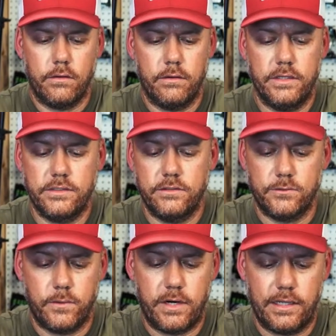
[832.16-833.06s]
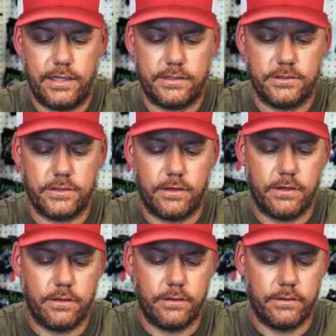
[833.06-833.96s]
This is just where I like to
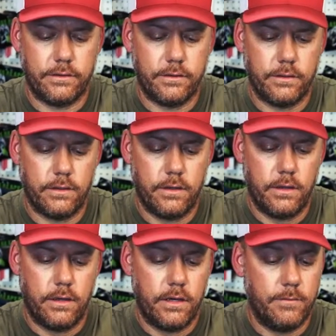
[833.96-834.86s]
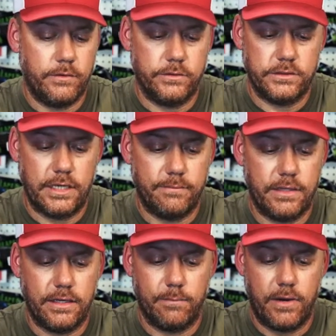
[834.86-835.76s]
start. I'm going to do the same
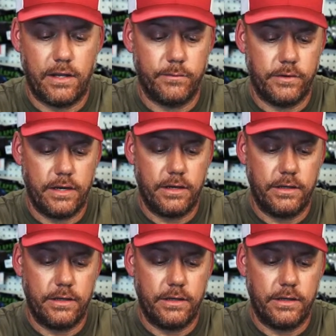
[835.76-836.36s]
thing, a polymer knot.